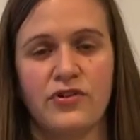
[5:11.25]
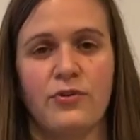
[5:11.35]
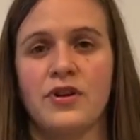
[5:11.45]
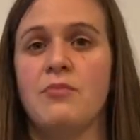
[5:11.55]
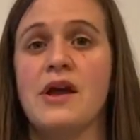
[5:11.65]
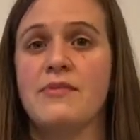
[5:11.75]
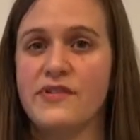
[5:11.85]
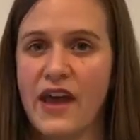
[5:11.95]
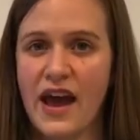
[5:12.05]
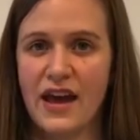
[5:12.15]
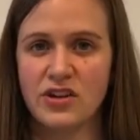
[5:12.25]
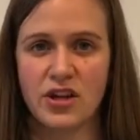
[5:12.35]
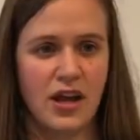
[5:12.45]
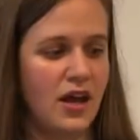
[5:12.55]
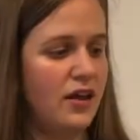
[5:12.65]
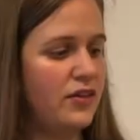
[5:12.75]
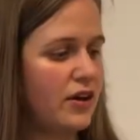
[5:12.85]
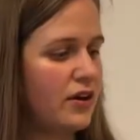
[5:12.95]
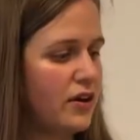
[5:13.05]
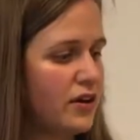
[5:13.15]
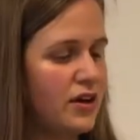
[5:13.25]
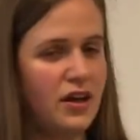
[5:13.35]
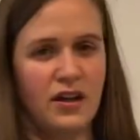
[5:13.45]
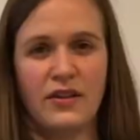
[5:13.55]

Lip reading: And so when the babies hatch, they're